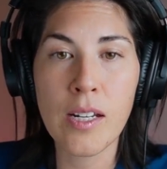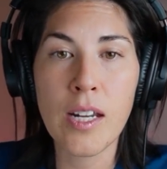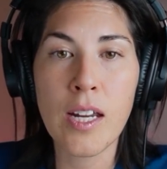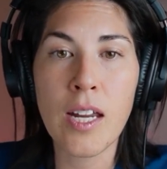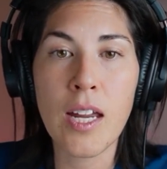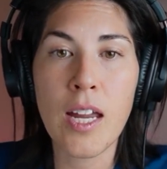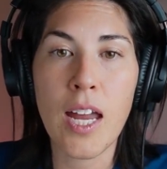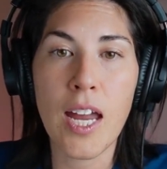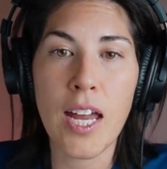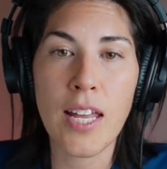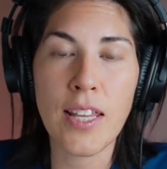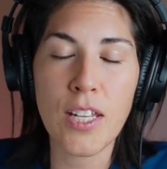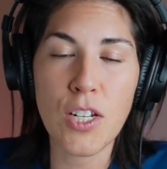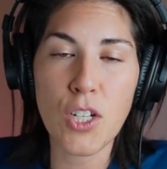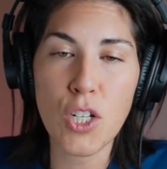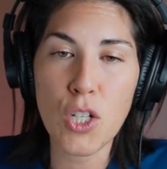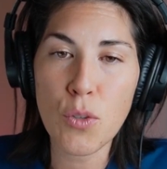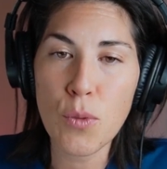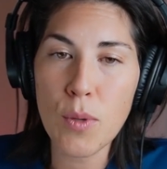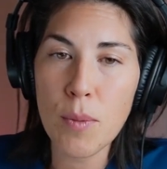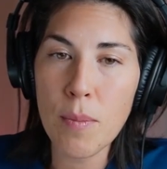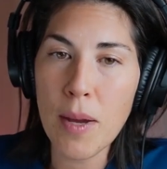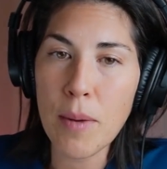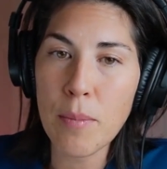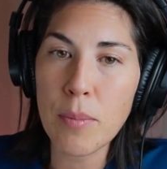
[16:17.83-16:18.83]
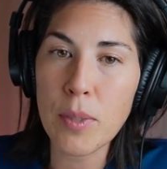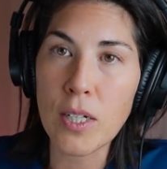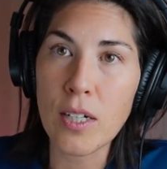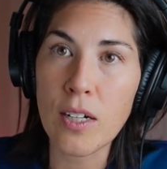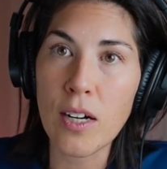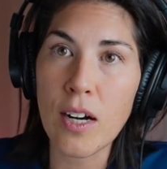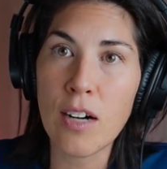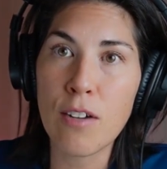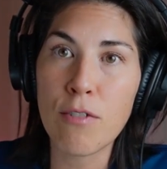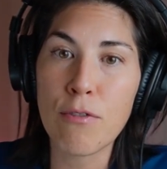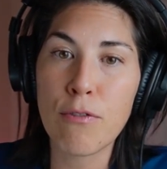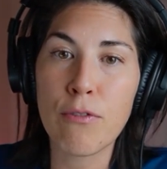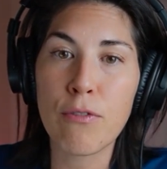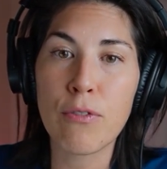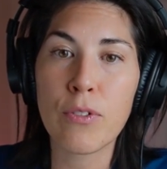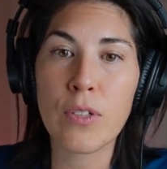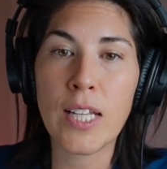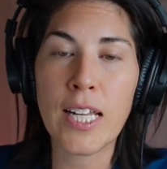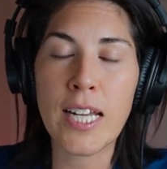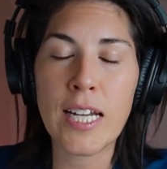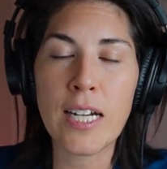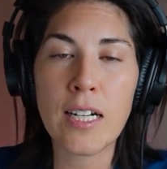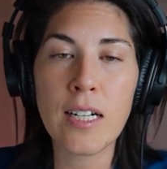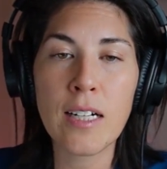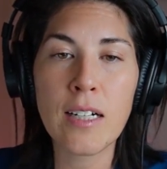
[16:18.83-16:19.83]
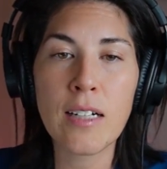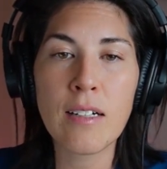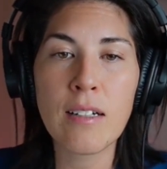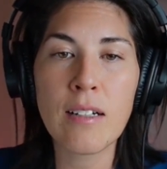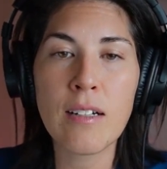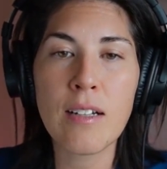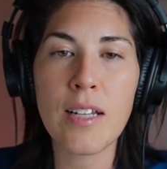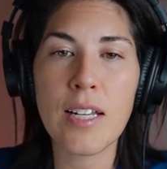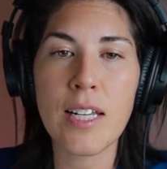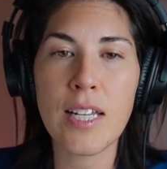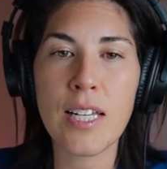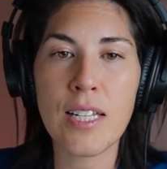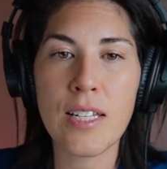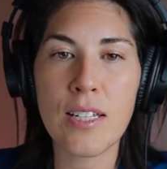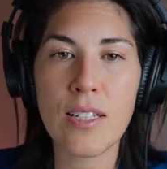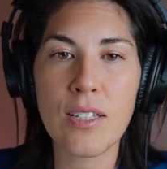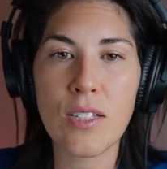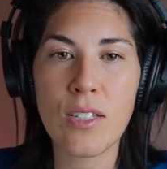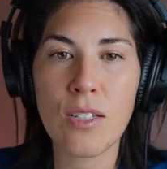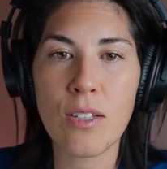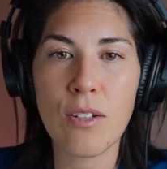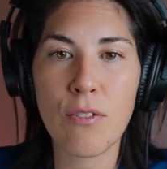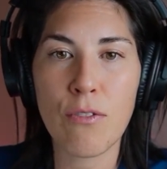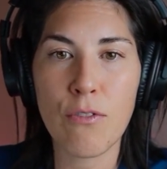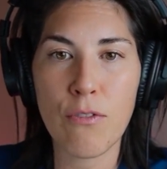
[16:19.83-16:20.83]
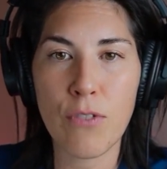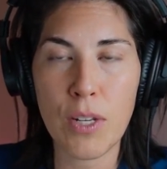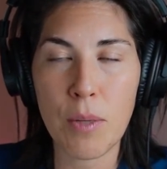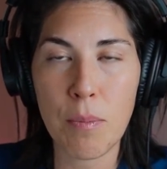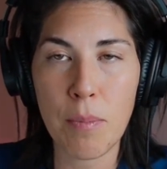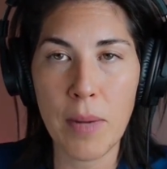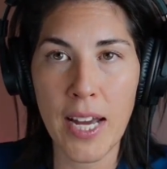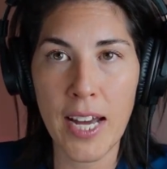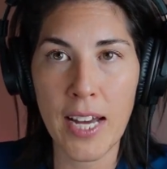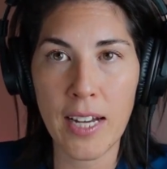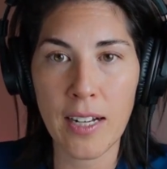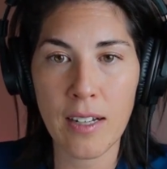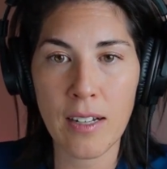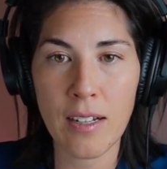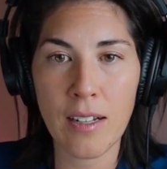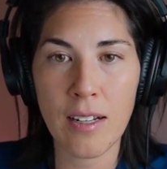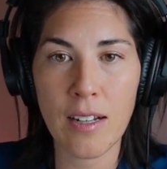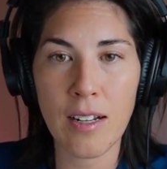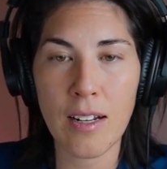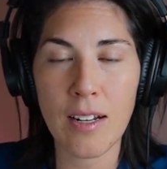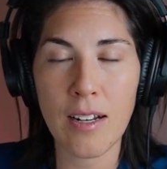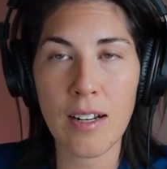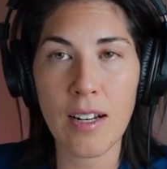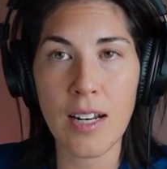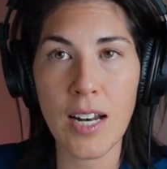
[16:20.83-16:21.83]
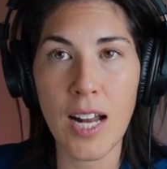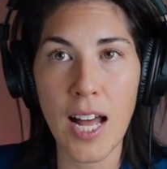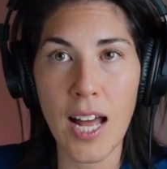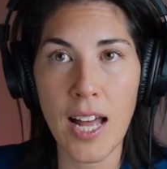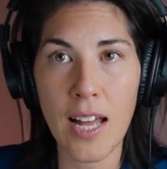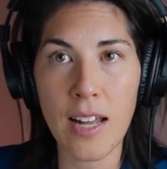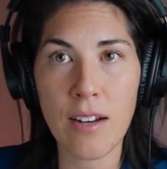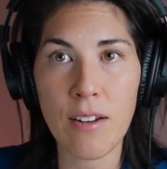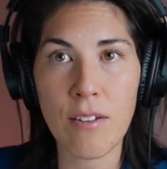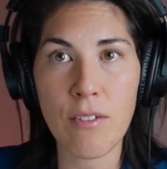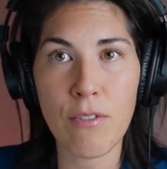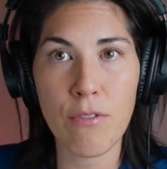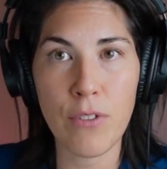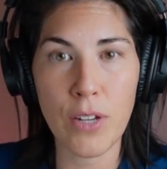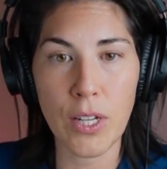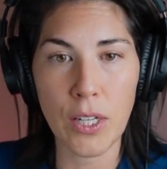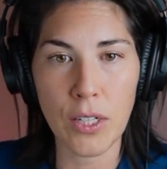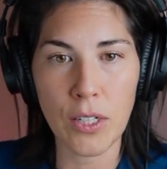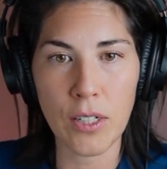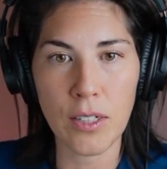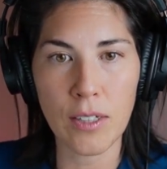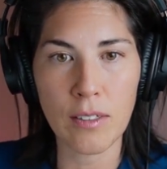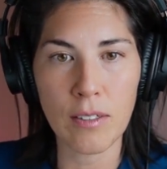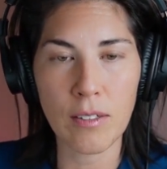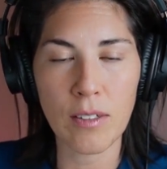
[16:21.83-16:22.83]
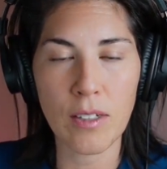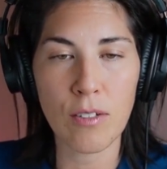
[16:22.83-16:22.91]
And then just remember, a flare is feedback, not failure.